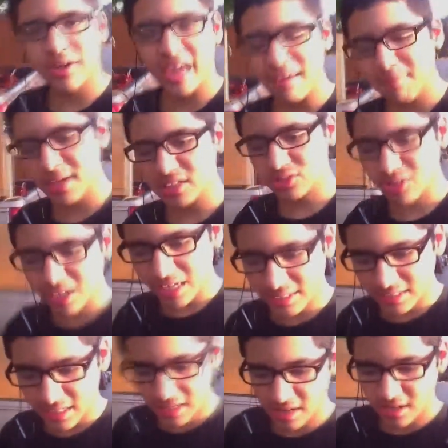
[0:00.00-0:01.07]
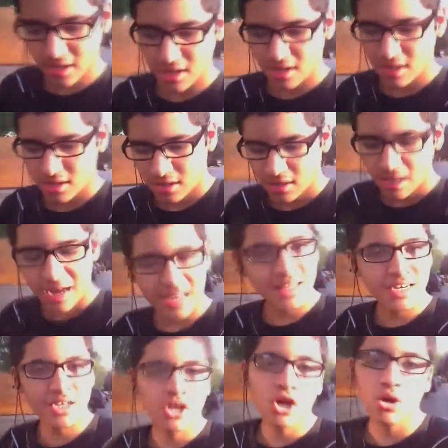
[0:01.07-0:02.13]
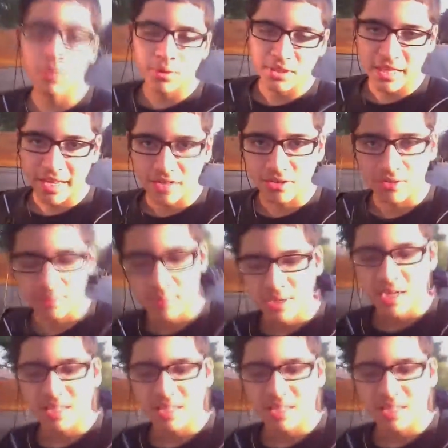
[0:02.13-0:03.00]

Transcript: in eight minutes or less I didn't go in that group.